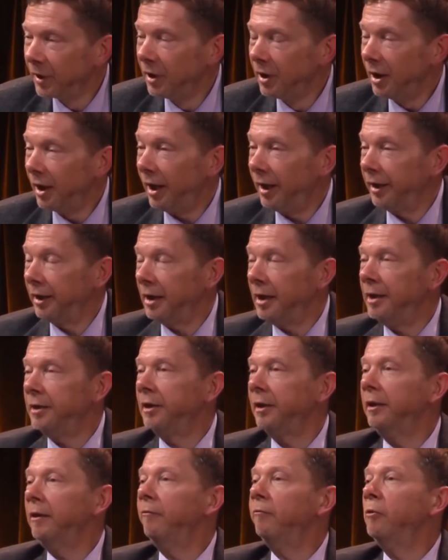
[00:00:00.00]
I can't
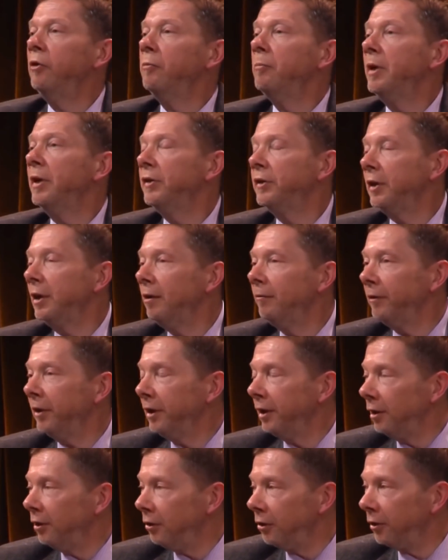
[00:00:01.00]
live with myself
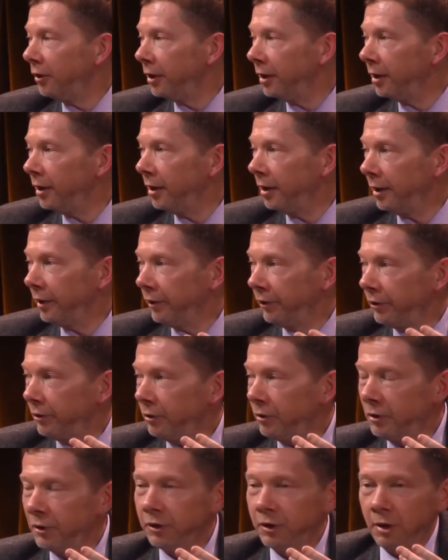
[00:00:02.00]
any longer, I
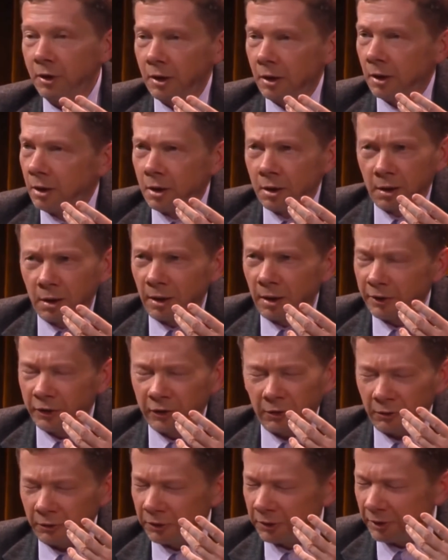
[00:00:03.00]
thought. It's
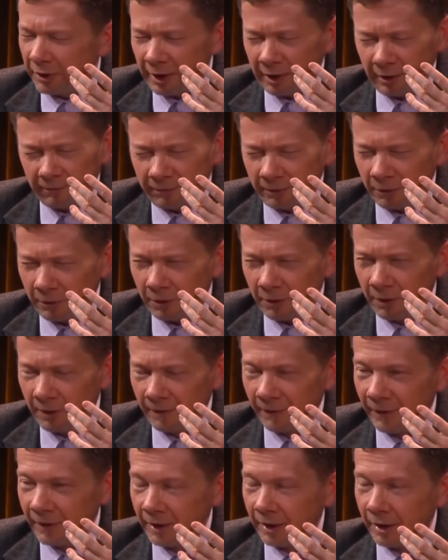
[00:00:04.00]
so dreadful.
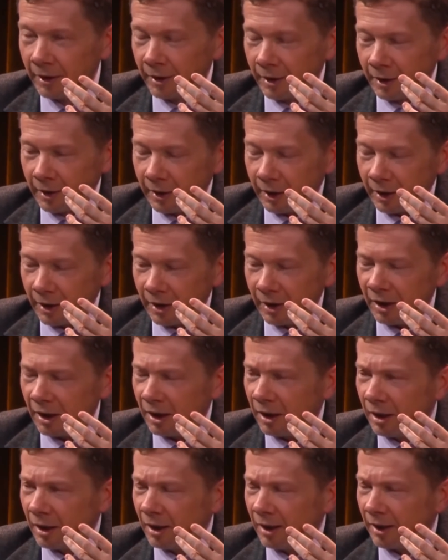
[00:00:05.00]

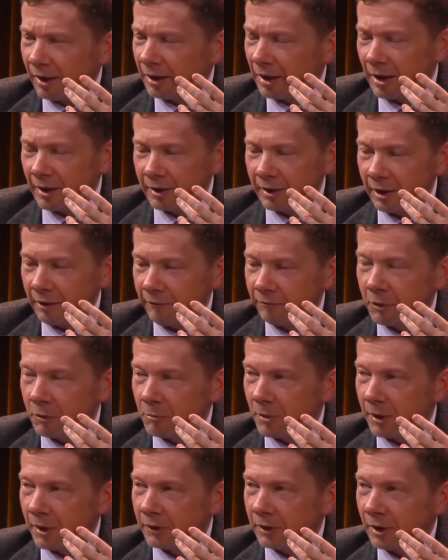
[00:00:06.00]
I can't live with
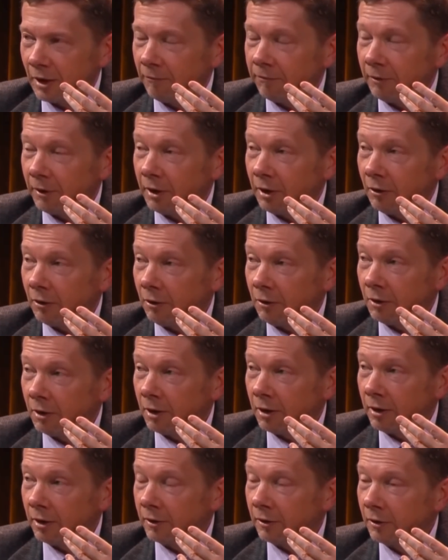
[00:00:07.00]
myself any
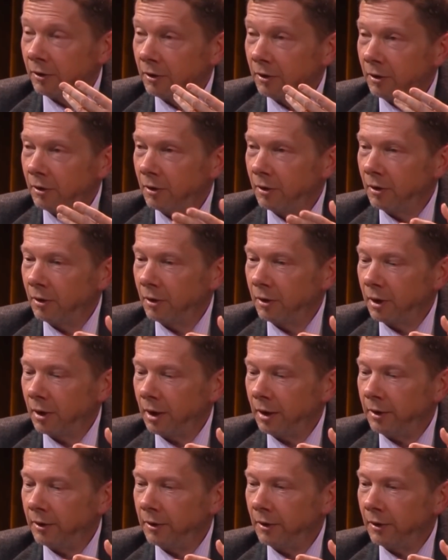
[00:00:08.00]
longer.
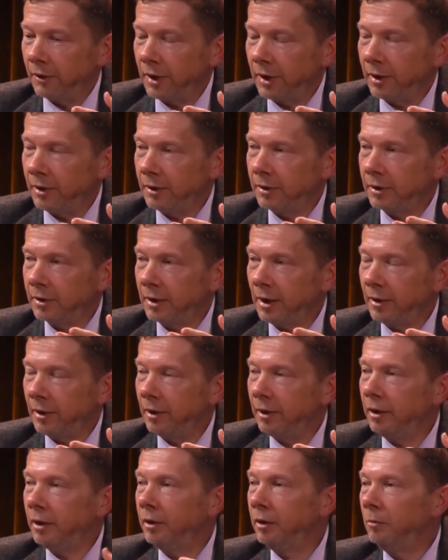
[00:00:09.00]
And then
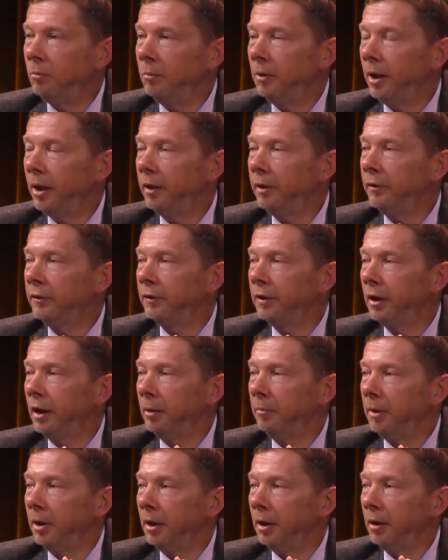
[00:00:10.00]
suddenly an awareness came
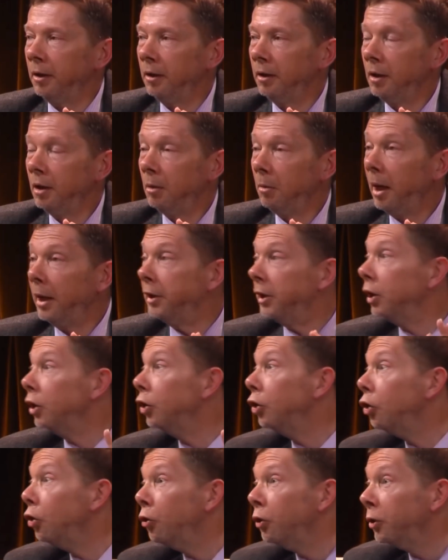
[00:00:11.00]
in. I didn't
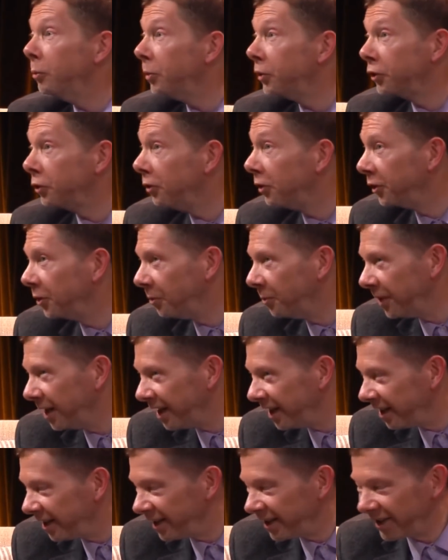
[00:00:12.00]
know it was called
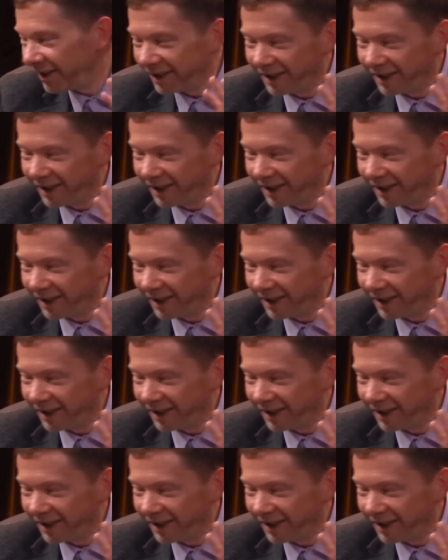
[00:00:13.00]
awareness.